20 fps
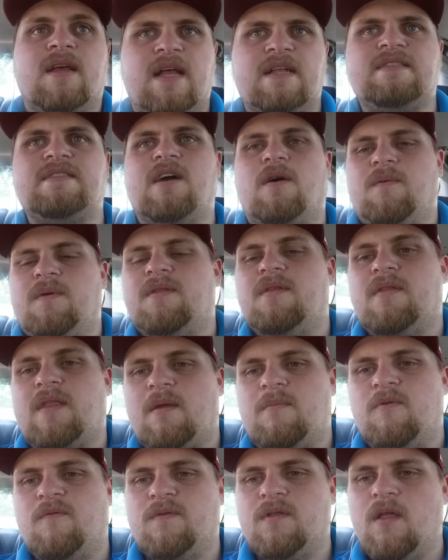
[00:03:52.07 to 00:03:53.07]
It's dealt with and
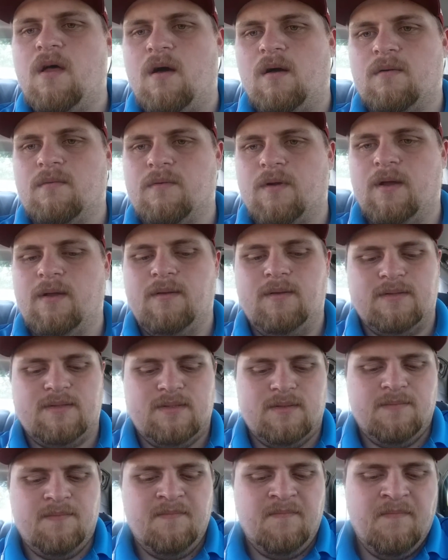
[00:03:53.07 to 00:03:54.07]
they move along, right?
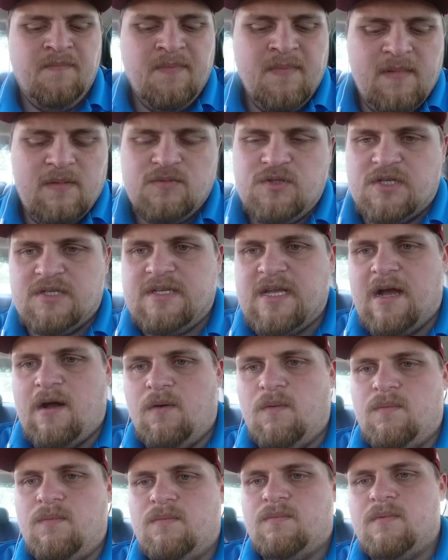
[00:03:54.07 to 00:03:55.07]
It's just
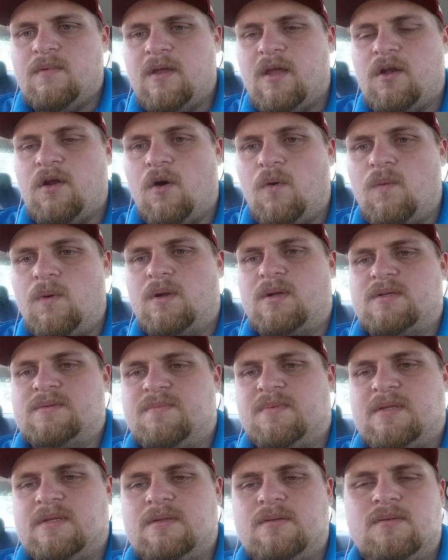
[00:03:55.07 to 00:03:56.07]
how it all works,
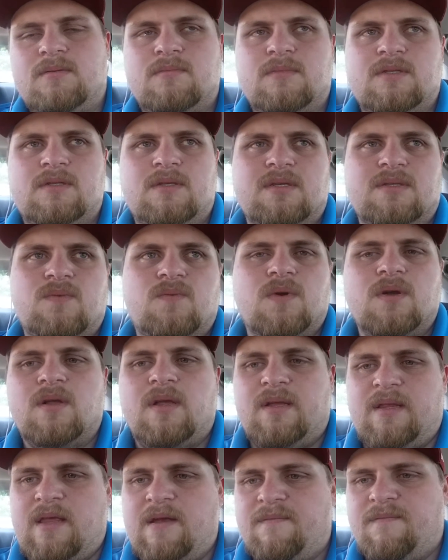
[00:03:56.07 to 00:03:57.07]
but it doesn't work
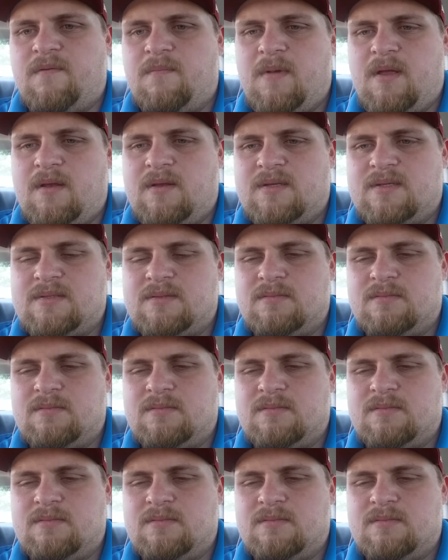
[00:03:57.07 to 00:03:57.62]
like that for men.